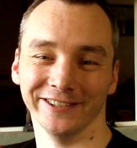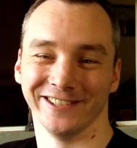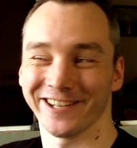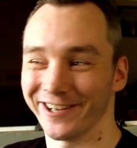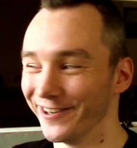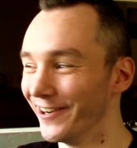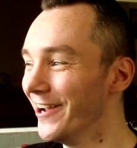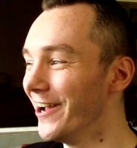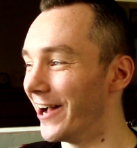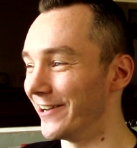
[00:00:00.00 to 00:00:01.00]
So
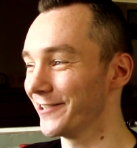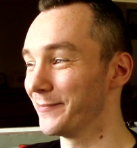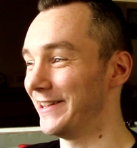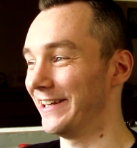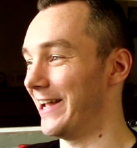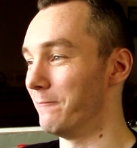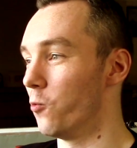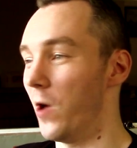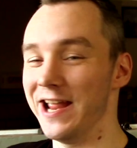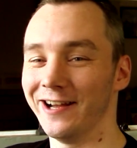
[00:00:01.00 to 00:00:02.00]
I just made the
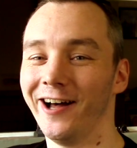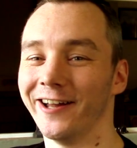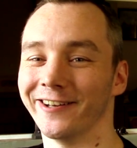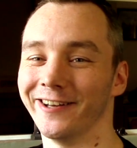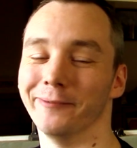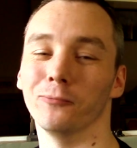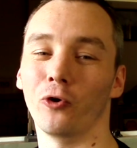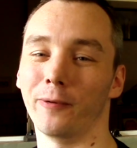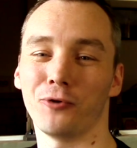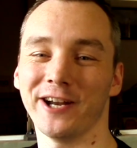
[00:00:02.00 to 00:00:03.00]
game way harder and
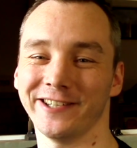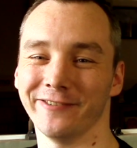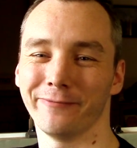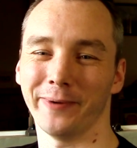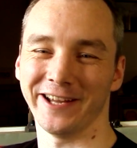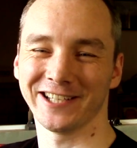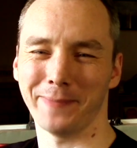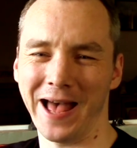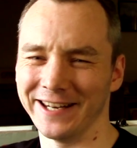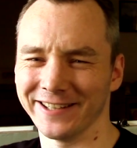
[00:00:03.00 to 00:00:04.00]
more oppressive by
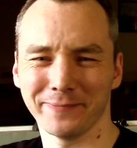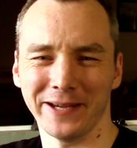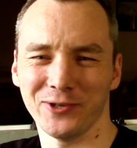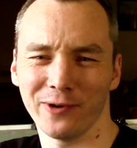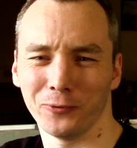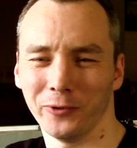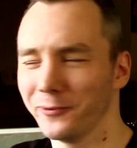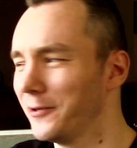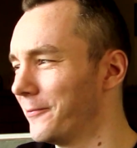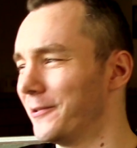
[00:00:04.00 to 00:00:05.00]
expanding the space you have to
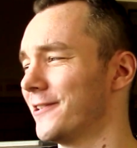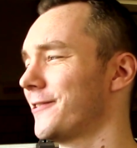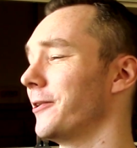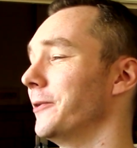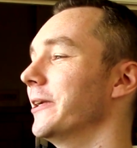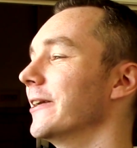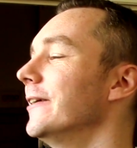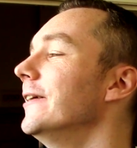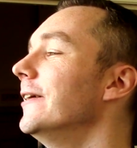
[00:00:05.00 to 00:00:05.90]
work with, which is totally weird.